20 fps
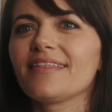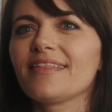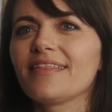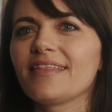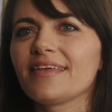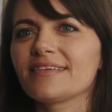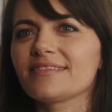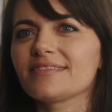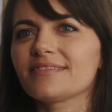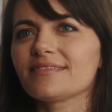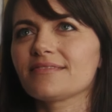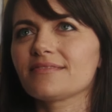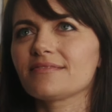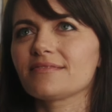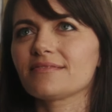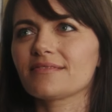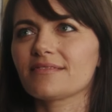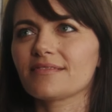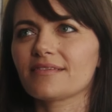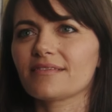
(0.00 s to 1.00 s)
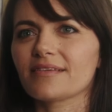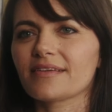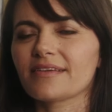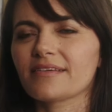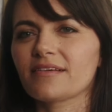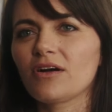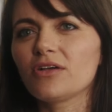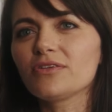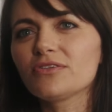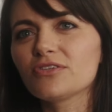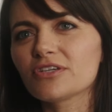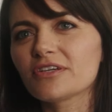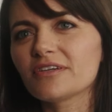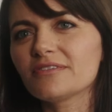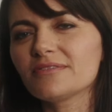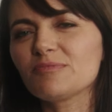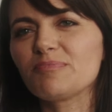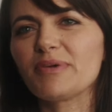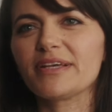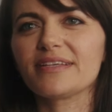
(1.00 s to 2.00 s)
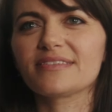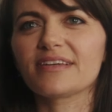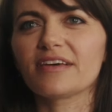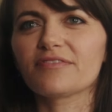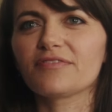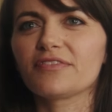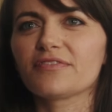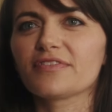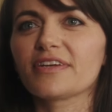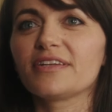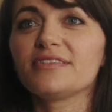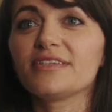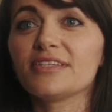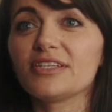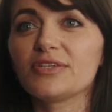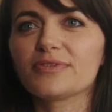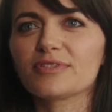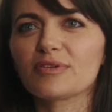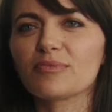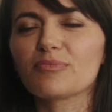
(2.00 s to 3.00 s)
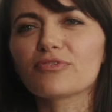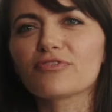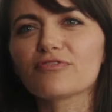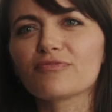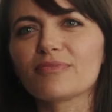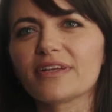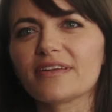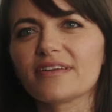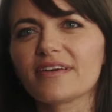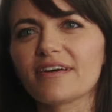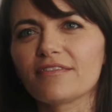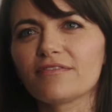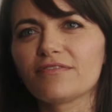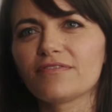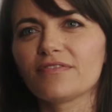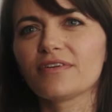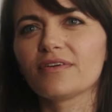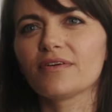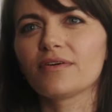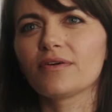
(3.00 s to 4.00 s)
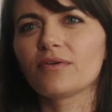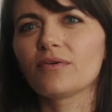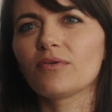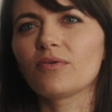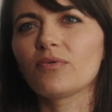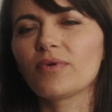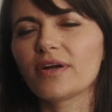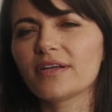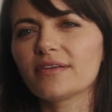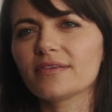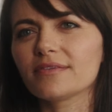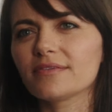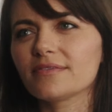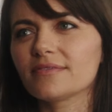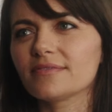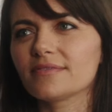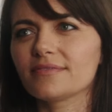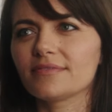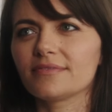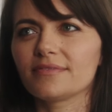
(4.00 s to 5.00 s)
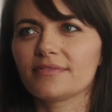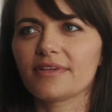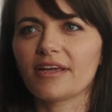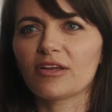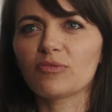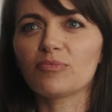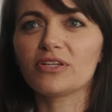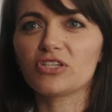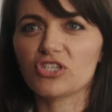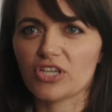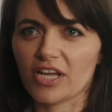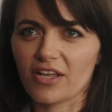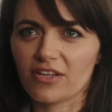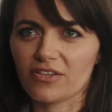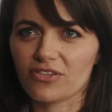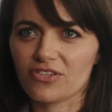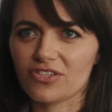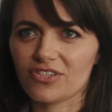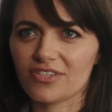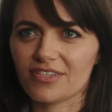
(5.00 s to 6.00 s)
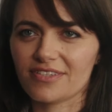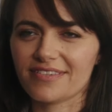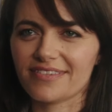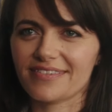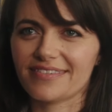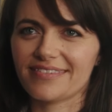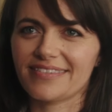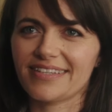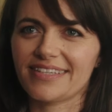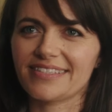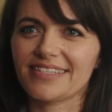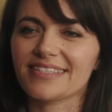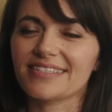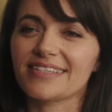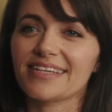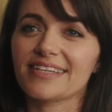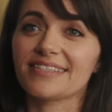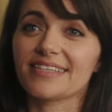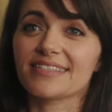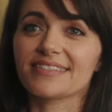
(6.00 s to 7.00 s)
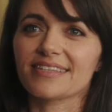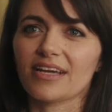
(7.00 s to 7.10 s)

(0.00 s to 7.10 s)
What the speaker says: This culture was based off of continuous improvement of what can be changed that doesn't exist